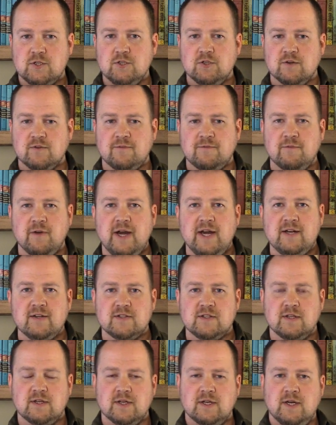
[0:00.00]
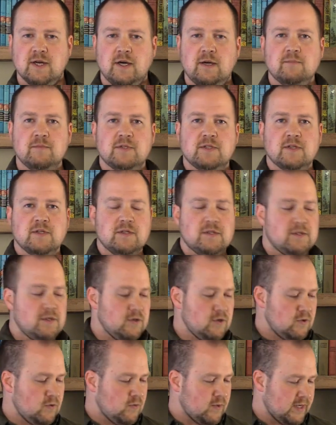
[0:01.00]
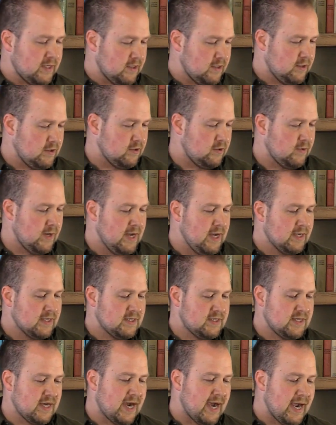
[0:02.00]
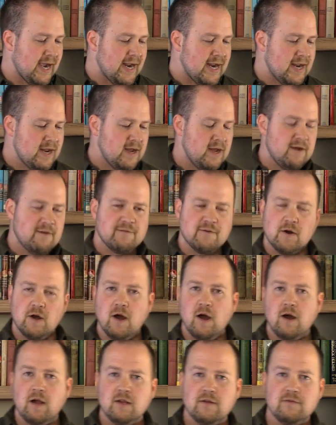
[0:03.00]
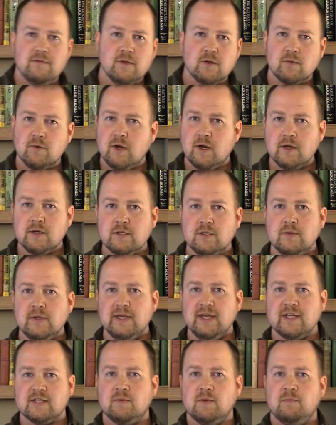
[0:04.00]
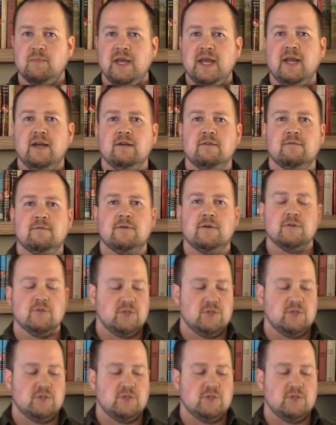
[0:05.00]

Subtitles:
you're afraid is going to come to you when you die, for all of your wrongdoing has been paid in full.